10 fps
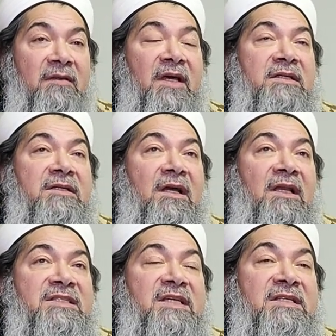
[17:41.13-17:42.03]
That
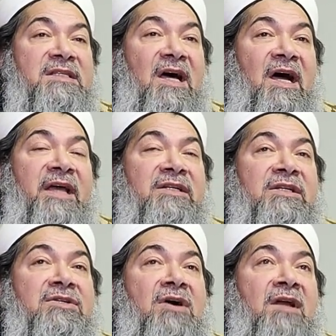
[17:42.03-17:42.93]
Allah says, I
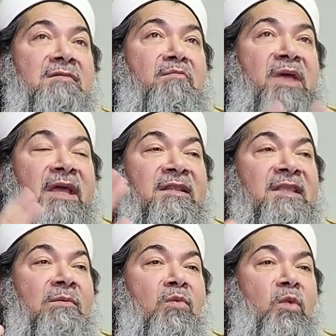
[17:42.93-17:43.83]
did not make
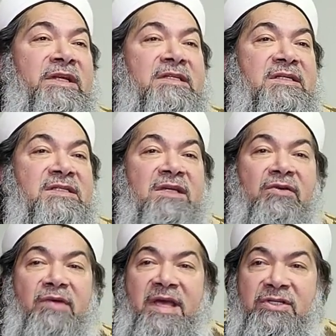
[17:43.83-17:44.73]
them witness the
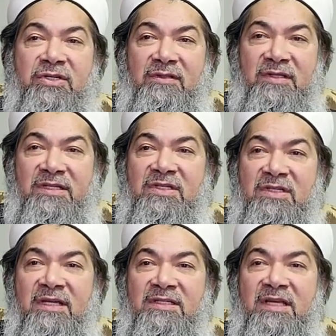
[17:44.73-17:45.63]
creation. These
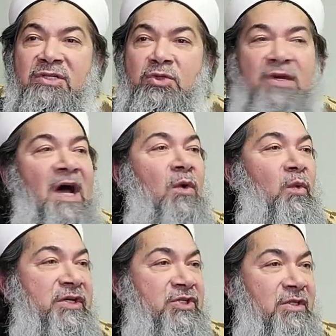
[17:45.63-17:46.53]
things that you now
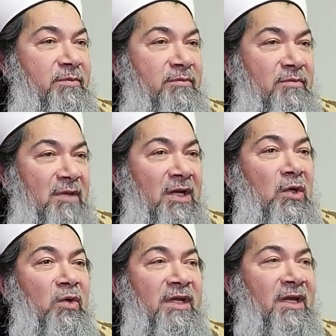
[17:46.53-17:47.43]
worship,
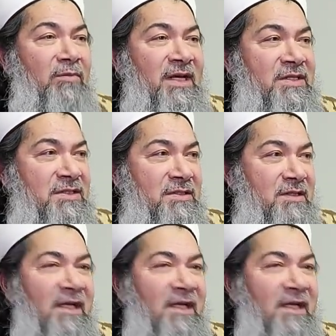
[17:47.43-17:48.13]
including Iblis.